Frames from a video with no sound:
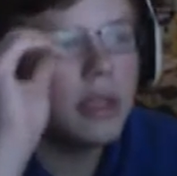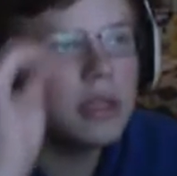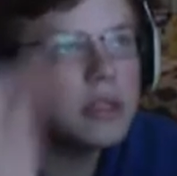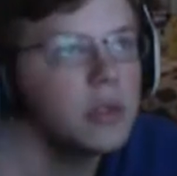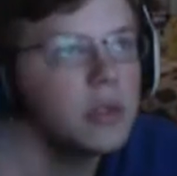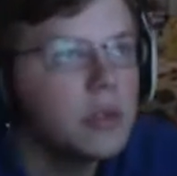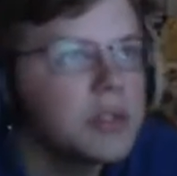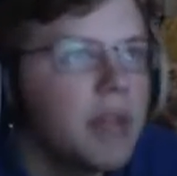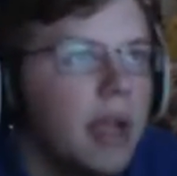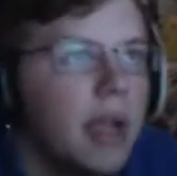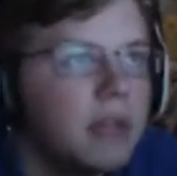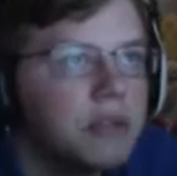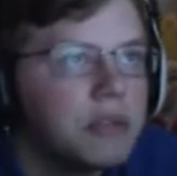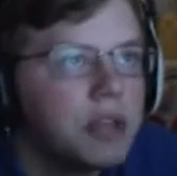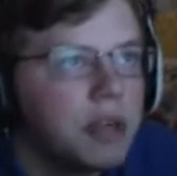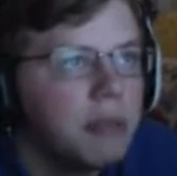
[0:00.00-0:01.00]
I like his whole
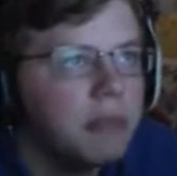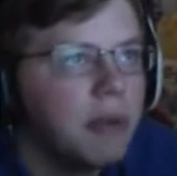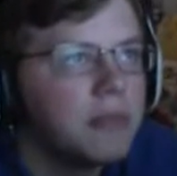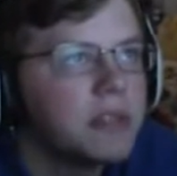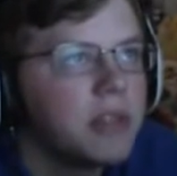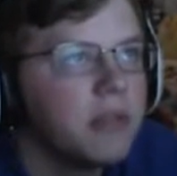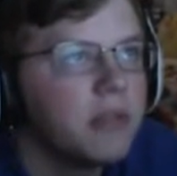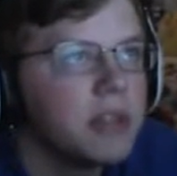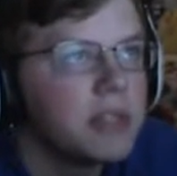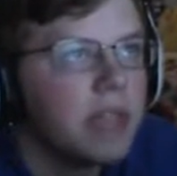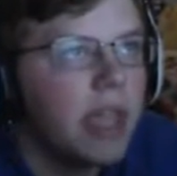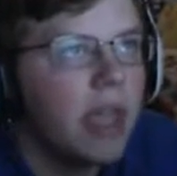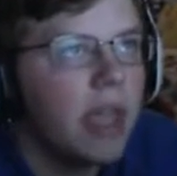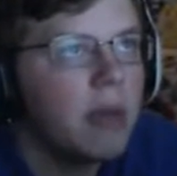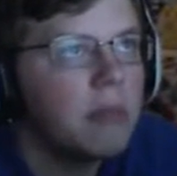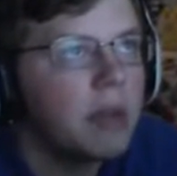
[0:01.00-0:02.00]
style of trying to buff stuff in his
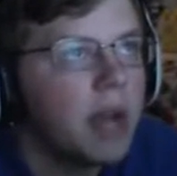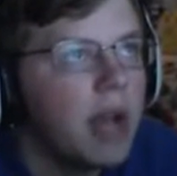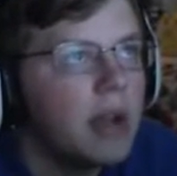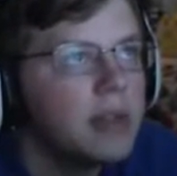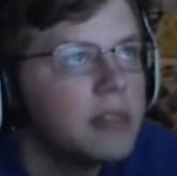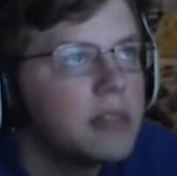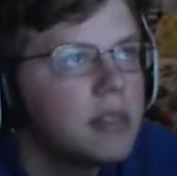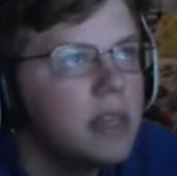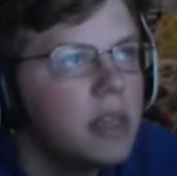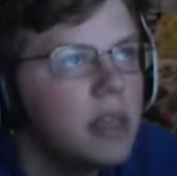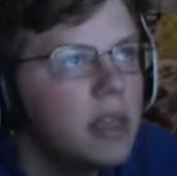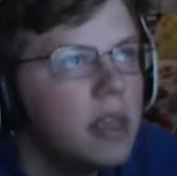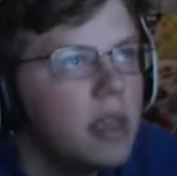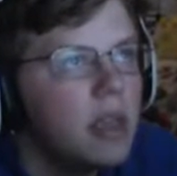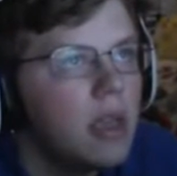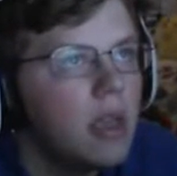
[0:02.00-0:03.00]
hand, but
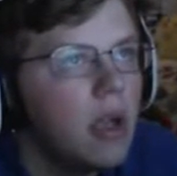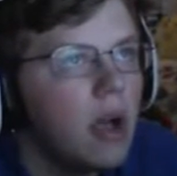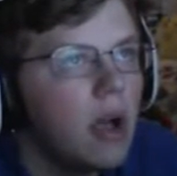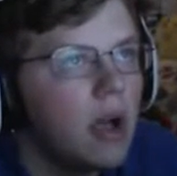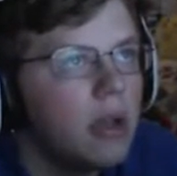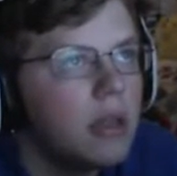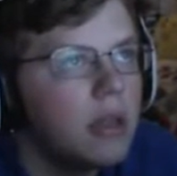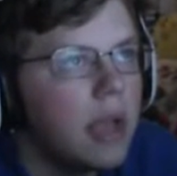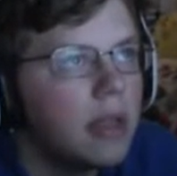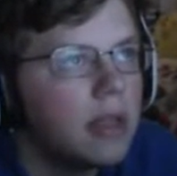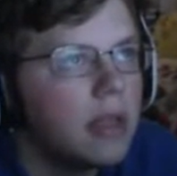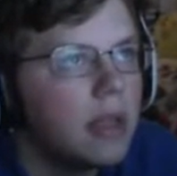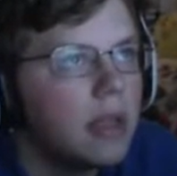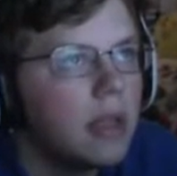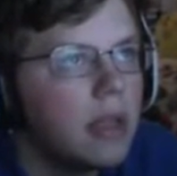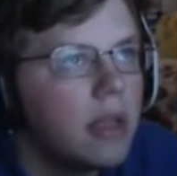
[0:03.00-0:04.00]
honestly, uh, at,
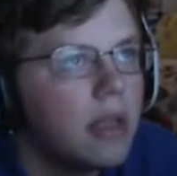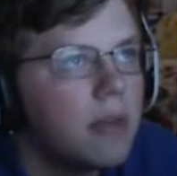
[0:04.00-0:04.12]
